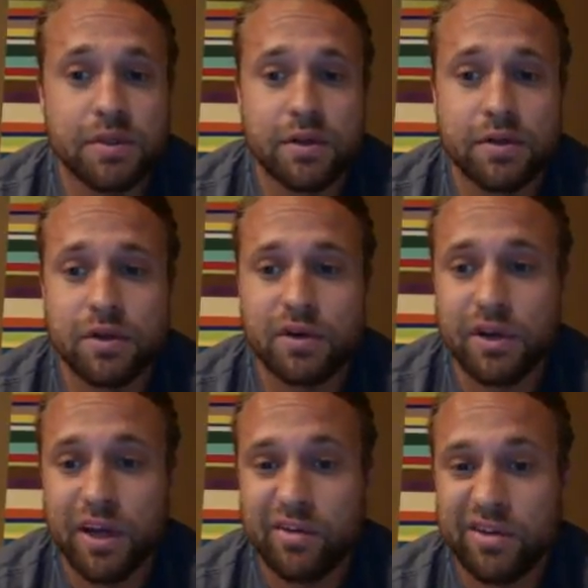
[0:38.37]
and there's
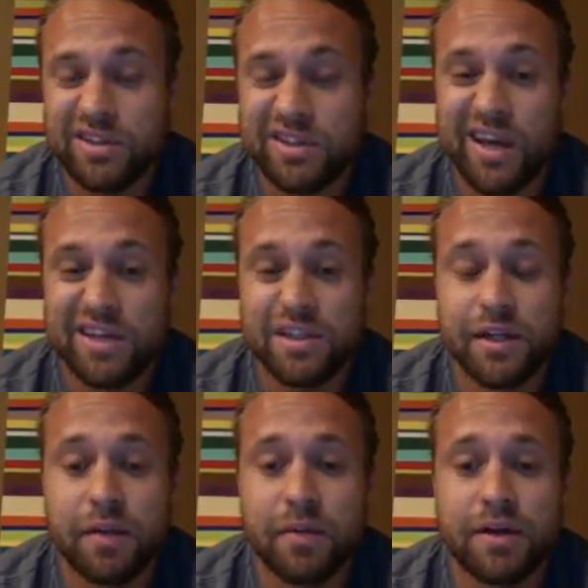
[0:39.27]
early evidence actually
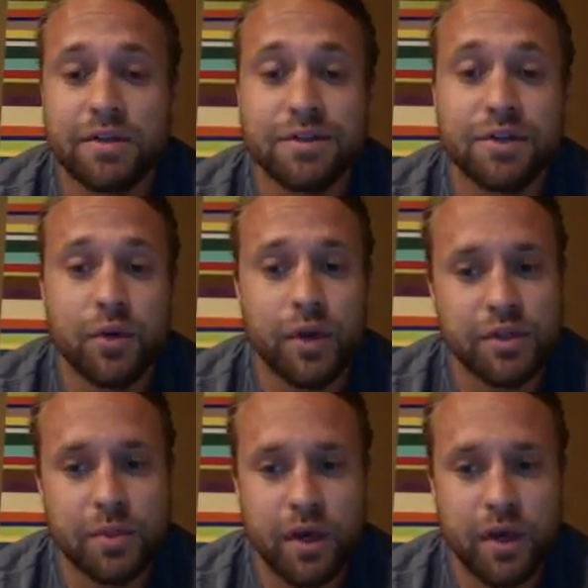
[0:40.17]
dating back to Stone Age